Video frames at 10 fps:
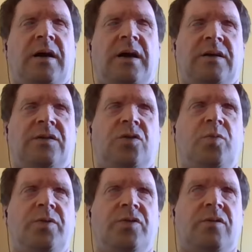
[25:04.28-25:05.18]
a
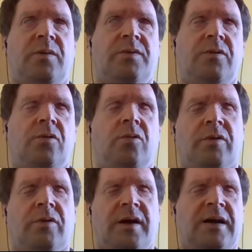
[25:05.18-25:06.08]
superscript
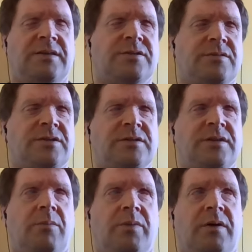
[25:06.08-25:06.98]
or an asterisk
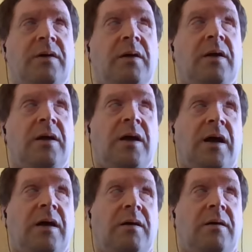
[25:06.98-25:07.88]
number.
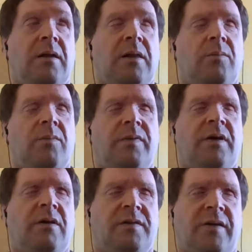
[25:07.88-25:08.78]

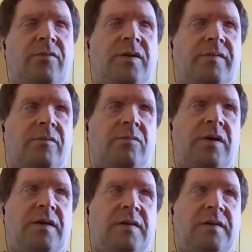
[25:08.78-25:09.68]
There are several different
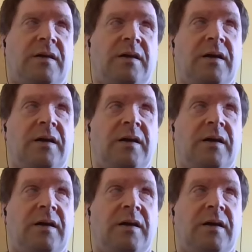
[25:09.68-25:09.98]
ways.